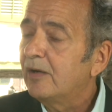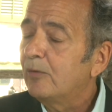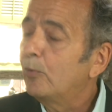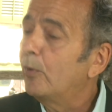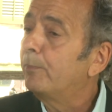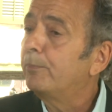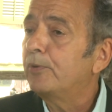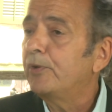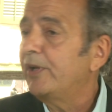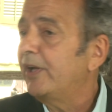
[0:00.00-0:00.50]

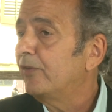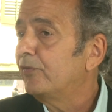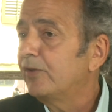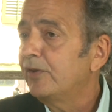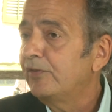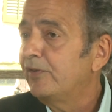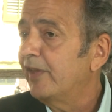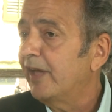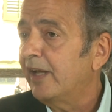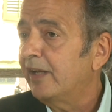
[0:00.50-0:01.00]
were
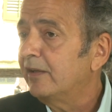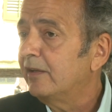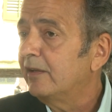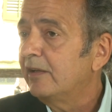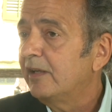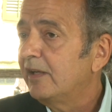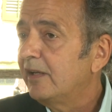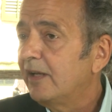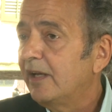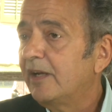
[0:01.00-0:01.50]
planted then,
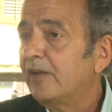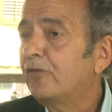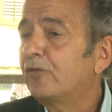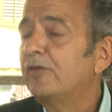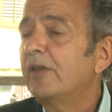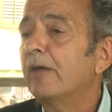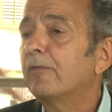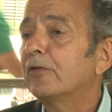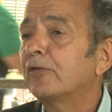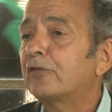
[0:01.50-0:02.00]
It has
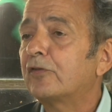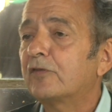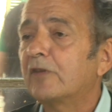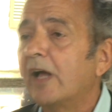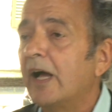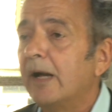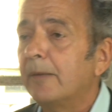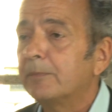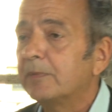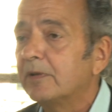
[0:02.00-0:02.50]
never
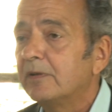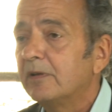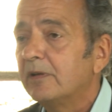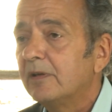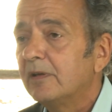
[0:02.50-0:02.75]
stopped.